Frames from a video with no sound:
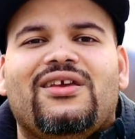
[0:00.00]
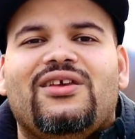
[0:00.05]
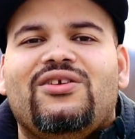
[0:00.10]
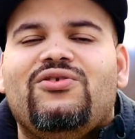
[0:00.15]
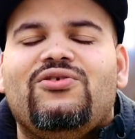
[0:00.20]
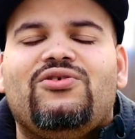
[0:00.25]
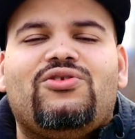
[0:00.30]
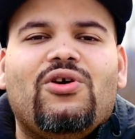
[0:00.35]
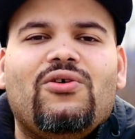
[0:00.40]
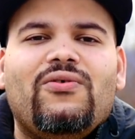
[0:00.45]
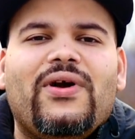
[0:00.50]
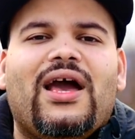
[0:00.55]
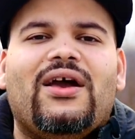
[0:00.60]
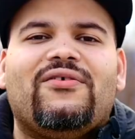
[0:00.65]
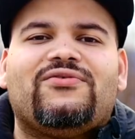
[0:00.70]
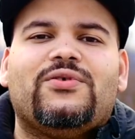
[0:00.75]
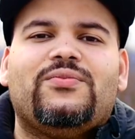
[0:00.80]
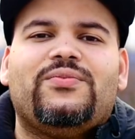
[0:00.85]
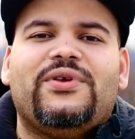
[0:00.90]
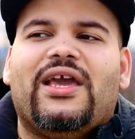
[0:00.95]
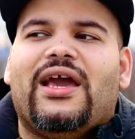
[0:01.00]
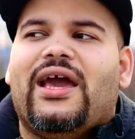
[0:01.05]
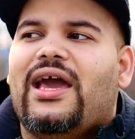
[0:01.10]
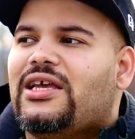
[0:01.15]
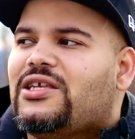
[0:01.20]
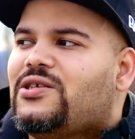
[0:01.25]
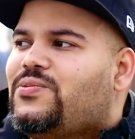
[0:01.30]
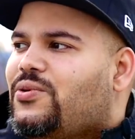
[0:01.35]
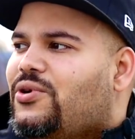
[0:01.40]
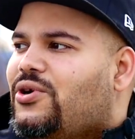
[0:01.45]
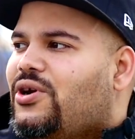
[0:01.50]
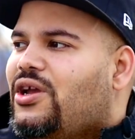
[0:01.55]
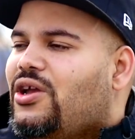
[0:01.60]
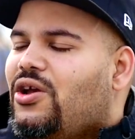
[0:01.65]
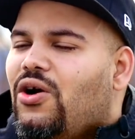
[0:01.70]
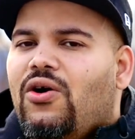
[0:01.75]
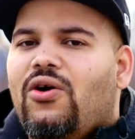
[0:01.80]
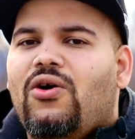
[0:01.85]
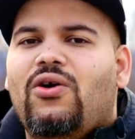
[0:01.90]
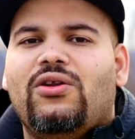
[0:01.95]
You don't have to be an expert
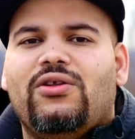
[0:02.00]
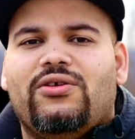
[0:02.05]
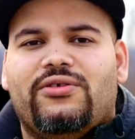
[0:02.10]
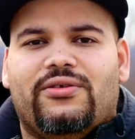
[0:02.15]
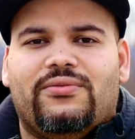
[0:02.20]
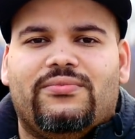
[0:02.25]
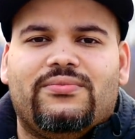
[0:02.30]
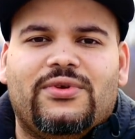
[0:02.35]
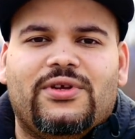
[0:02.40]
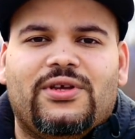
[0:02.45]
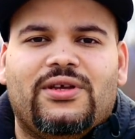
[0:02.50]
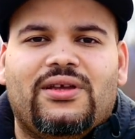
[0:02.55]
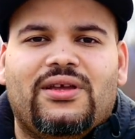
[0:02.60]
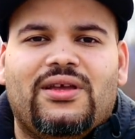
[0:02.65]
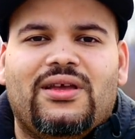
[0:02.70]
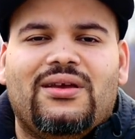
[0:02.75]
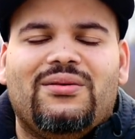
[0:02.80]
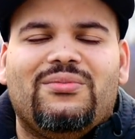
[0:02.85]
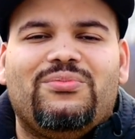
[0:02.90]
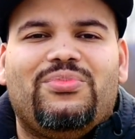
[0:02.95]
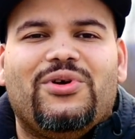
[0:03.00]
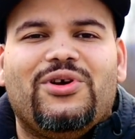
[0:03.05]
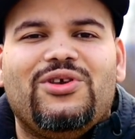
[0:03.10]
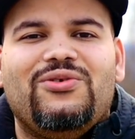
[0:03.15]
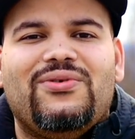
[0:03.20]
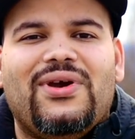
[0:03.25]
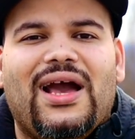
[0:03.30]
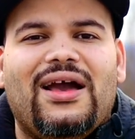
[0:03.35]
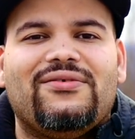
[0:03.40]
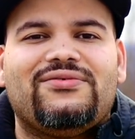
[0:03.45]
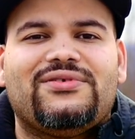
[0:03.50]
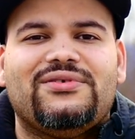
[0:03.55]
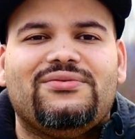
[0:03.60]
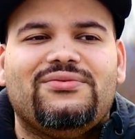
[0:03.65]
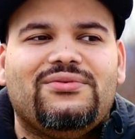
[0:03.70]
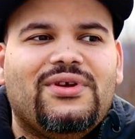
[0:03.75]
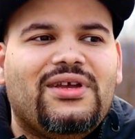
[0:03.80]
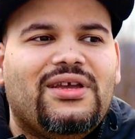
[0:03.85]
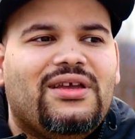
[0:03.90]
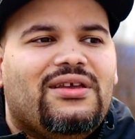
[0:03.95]
in all of them, but you have
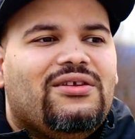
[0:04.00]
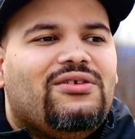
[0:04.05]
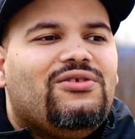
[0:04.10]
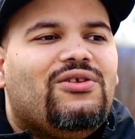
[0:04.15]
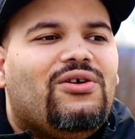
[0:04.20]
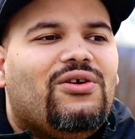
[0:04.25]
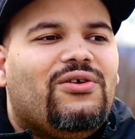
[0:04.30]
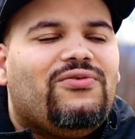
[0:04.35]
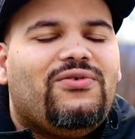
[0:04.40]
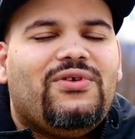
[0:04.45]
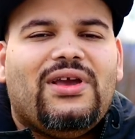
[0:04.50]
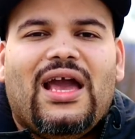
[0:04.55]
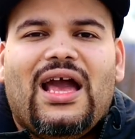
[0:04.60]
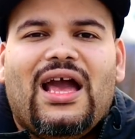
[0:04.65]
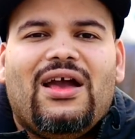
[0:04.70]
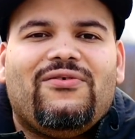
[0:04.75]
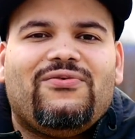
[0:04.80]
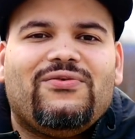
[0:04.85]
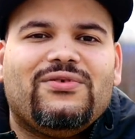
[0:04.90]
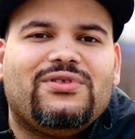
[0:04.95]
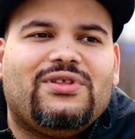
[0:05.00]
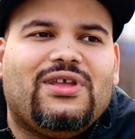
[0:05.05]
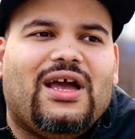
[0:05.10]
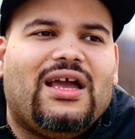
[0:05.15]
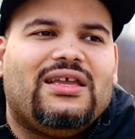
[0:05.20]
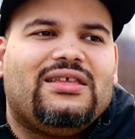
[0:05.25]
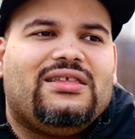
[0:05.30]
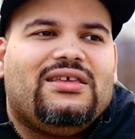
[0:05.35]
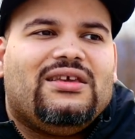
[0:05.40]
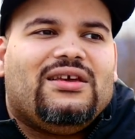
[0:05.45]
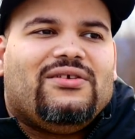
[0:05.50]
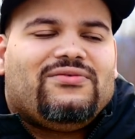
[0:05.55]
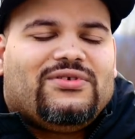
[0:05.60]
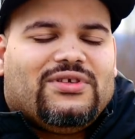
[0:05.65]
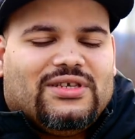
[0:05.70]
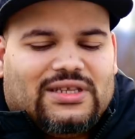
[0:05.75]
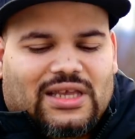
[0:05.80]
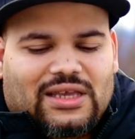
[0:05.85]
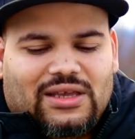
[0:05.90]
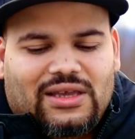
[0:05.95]
to, you know, if you have the idea of
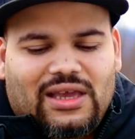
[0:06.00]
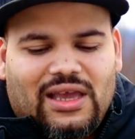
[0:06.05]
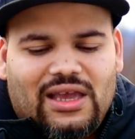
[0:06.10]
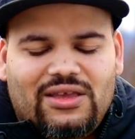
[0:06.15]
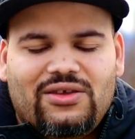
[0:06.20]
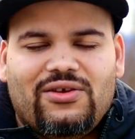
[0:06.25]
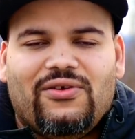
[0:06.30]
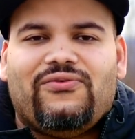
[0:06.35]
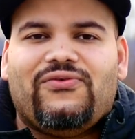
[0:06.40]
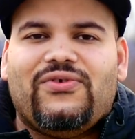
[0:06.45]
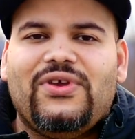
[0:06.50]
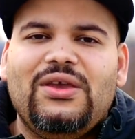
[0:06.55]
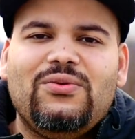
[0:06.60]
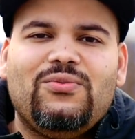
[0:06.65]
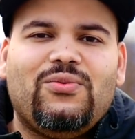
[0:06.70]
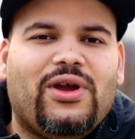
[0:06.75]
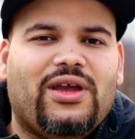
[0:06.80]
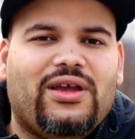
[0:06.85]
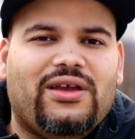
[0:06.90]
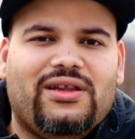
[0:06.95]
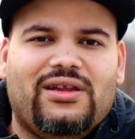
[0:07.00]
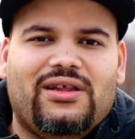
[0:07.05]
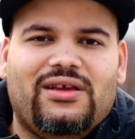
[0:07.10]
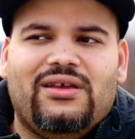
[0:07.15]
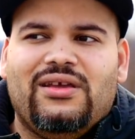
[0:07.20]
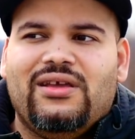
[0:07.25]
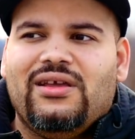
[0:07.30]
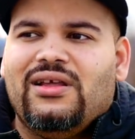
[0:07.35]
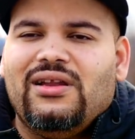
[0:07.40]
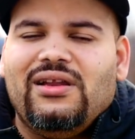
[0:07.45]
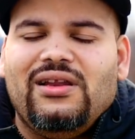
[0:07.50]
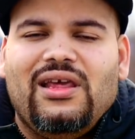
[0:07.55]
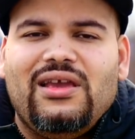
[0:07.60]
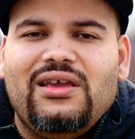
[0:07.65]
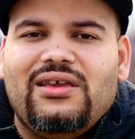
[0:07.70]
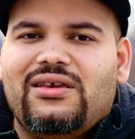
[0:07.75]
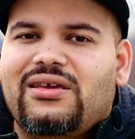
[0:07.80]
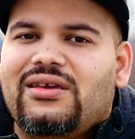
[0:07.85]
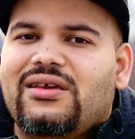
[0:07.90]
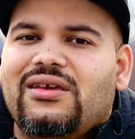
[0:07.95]
just like getting your feet wet in it, like